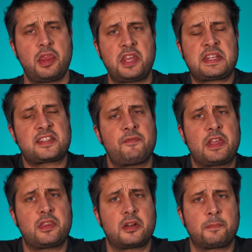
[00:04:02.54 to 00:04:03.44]
This is
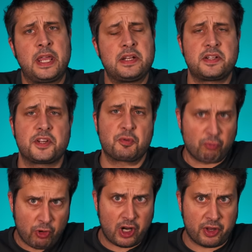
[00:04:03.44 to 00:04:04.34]
something that Peter does
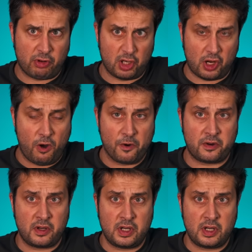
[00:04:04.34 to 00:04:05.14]
rather a lot.